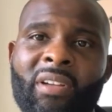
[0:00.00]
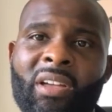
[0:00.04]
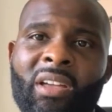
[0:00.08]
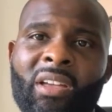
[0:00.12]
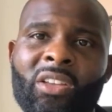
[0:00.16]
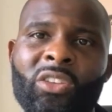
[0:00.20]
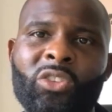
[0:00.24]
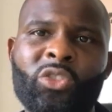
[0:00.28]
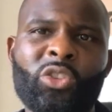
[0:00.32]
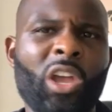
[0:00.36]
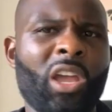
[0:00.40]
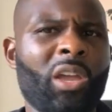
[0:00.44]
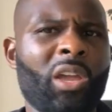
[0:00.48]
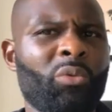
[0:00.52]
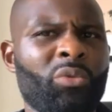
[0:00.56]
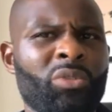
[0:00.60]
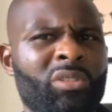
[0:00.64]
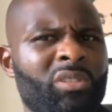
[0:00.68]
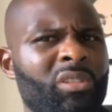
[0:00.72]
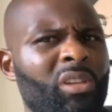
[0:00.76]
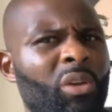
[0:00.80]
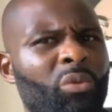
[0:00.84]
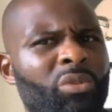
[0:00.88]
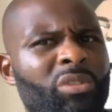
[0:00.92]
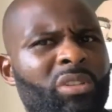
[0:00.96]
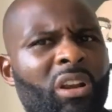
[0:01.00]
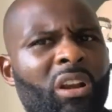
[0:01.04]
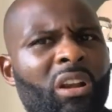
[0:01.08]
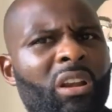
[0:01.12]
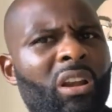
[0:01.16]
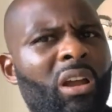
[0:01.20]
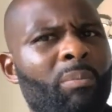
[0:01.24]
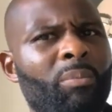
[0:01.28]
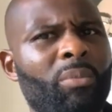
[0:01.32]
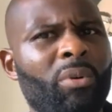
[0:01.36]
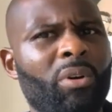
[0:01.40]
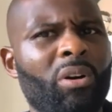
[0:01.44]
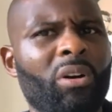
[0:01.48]
So it was a
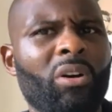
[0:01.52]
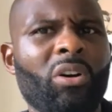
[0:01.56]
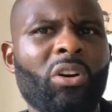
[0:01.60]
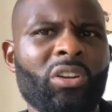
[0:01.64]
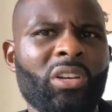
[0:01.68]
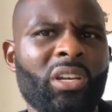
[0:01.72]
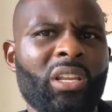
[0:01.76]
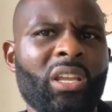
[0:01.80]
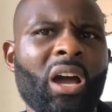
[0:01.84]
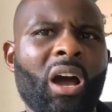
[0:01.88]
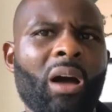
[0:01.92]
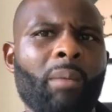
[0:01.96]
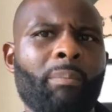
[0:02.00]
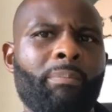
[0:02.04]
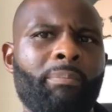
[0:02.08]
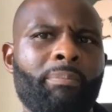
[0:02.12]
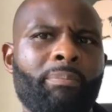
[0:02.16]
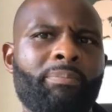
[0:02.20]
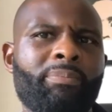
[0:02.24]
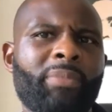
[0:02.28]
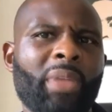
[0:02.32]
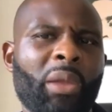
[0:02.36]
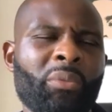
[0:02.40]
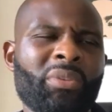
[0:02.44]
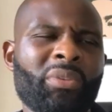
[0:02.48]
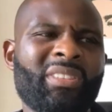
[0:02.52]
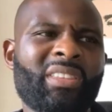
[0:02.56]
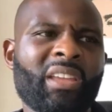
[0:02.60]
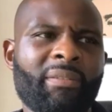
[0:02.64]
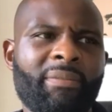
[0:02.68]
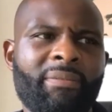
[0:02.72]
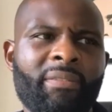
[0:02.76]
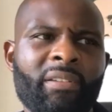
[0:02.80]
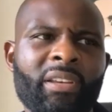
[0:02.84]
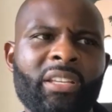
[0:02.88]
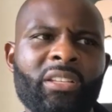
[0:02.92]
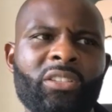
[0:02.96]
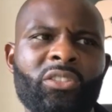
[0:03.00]
club. They were
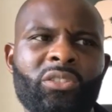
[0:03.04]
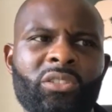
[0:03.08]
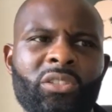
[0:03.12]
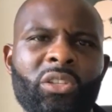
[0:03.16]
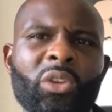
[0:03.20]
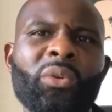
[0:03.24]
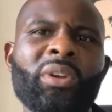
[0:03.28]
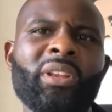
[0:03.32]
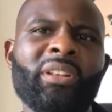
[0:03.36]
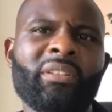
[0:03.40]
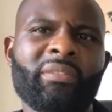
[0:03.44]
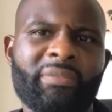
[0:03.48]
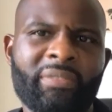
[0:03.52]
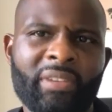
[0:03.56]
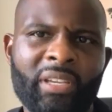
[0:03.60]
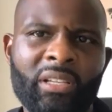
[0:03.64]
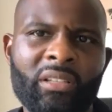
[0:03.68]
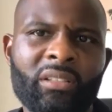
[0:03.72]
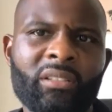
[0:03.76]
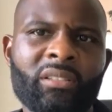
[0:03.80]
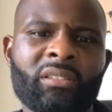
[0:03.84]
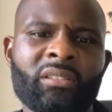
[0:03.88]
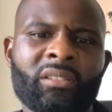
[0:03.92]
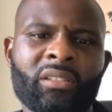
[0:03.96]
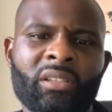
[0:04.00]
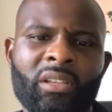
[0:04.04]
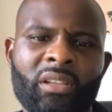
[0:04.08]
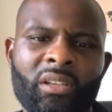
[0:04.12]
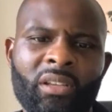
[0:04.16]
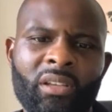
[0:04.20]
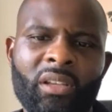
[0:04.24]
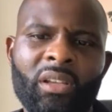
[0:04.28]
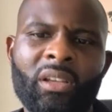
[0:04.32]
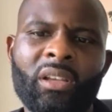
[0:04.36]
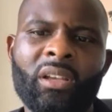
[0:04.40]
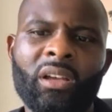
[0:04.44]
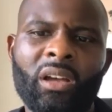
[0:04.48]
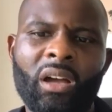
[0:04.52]
definitely doing things
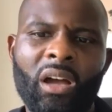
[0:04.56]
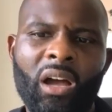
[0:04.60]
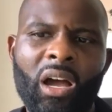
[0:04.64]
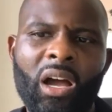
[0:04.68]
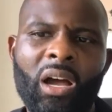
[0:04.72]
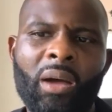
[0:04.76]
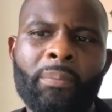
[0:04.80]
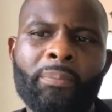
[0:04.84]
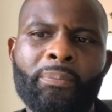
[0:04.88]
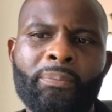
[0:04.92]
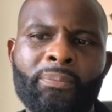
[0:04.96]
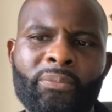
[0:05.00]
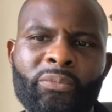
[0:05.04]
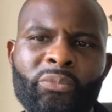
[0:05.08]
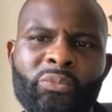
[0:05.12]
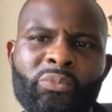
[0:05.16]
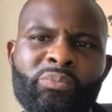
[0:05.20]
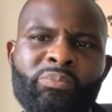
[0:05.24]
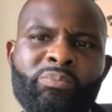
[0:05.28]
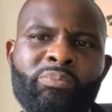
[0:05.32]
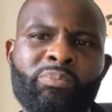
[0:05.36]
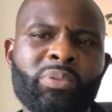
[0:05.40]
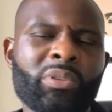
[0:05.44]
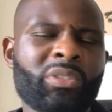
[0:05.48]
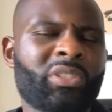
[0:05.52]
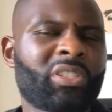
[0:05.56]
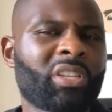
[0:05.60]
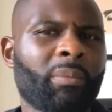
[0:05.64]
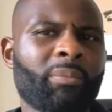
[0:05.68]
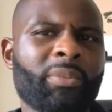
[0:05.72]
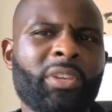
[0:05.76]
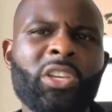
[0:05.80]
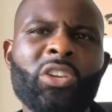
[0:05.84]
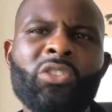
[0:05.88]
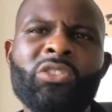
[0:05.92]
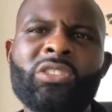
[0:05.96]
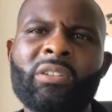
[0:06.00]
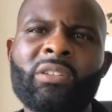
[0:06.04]
with some
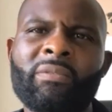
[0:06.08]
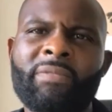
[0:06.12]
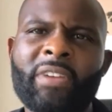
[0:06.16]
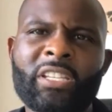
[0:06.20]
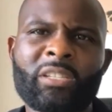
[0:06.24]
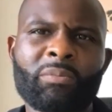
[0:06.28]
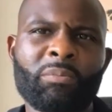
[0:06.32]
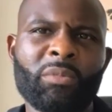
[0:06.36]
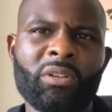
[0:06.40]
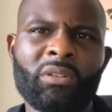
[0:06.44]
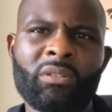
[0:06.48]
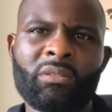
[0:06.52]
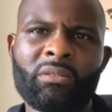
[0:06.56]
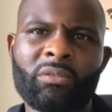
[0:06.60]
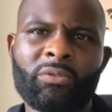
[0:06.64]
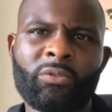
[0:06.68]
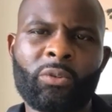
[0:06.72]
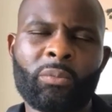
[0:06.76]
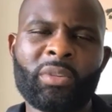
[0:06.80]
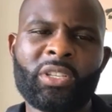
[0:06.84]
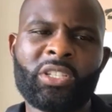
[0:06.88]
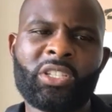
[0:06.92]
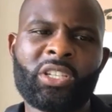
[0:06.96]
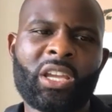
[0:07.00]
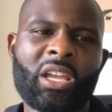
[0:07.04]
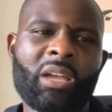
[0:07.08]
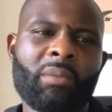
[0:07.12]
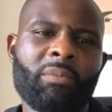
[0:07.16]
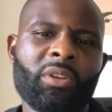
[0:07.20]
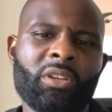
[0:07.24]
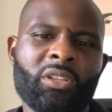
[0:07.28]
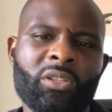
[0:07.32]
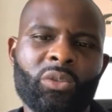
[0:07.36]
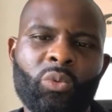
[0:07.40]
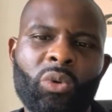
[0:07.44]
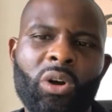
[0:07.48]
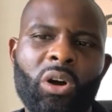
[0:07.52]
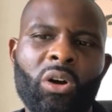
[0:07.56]
huge investment from the chairman
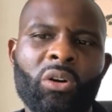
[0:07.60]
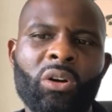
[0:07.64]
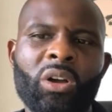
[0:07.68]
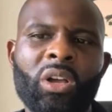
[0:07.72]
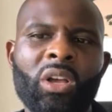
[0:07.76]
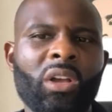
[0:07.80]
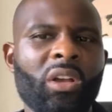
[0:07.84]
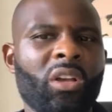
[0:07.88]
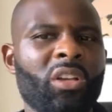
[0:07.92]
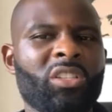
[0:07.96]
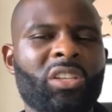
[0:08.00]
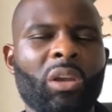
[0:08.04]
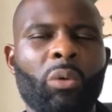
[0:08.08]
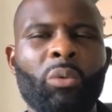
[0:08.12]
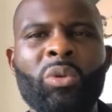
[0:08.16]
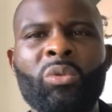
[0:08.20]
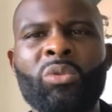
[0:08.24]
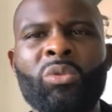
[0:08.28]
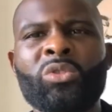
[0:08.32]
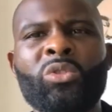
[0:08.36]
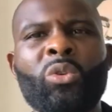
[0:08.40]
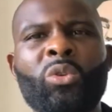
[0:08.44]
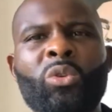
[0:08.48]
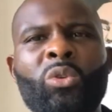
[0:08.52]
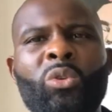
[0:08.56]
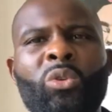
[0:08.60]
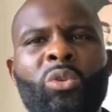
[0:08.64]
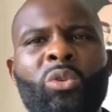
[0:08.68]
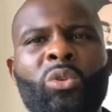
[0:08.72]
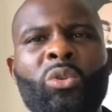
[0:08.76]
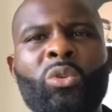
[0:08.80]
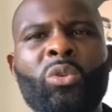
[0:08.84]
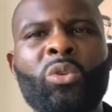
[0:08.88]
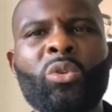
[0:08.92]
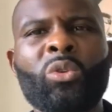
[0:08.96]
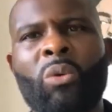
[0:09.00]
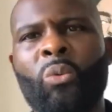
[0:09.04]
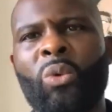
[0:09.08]
as well. So we was always going
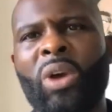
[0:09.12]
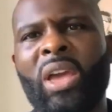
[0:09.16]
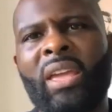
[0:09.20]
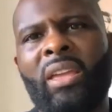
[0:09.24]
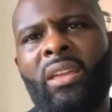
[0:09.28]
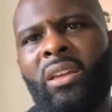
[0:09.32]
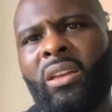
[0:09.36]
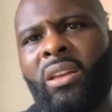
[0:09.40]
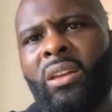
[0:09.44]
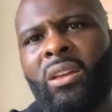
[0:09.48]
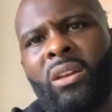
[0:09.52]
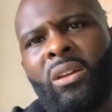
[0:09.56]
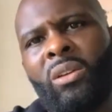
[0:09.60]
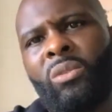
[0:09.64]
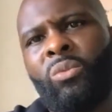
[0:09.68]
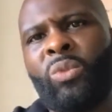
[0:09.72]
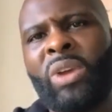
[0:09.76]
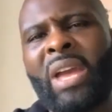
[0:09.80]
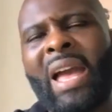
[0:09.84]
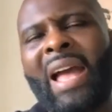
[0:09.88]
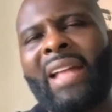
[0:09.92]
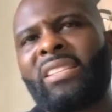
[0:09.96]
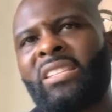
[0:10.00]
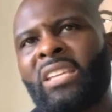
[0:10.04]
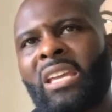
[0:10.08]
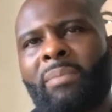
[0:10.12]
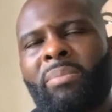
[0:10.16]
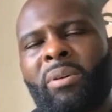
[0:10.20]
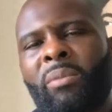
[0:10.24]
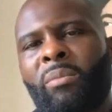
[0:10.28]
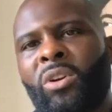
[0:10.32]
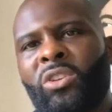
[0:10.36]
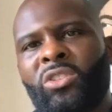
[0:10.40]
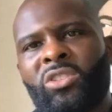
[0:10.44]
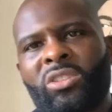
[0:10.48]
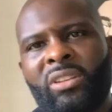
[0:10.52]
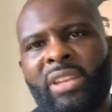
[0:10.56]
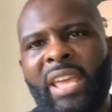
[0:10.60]
one way. We had to get
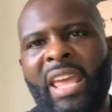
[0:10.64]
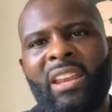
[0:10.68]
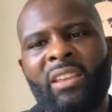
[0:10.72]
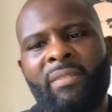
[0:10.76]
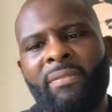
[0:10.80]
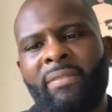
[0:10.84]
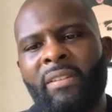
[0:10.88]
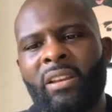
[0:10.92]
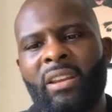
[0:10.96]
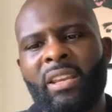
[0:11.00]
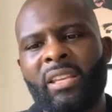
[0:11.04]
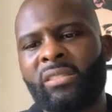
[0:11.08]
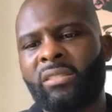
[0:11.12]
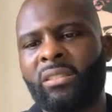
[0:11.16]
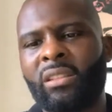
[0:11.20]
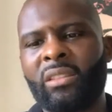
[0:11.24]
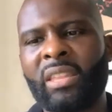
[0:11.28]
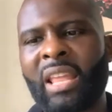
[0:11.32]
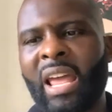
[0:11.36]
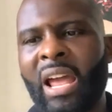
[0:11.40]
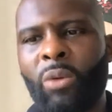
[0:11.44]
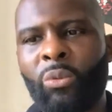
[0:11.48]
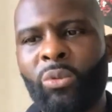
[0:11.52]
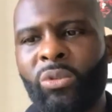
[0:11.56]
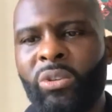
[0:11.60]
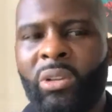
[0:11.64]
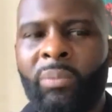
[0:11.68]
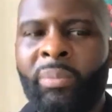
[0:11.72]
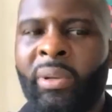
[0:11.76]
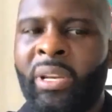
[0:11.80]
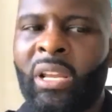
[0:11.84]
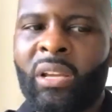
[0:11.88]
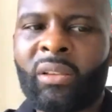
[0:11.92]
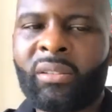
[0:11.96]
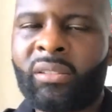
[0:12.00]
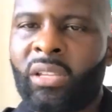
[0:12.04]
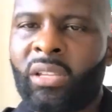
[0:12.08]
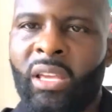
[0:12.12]
promotion. Anything less than that wouldn't have been
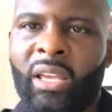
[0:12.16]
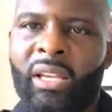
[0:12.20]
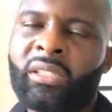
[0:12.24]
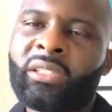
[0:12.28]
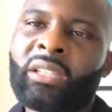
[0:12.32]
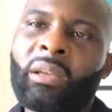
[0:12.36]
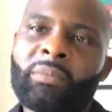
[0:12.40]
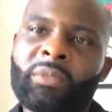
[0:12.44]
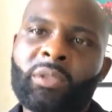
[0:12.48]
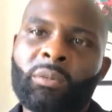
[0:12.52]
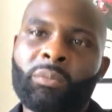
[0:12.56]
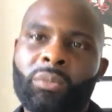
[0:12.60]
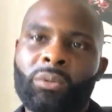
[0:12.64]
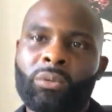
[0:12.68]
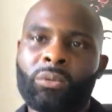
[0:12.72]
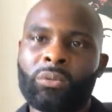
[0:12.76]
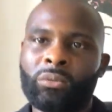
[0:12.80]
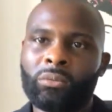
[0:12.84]
acceptable.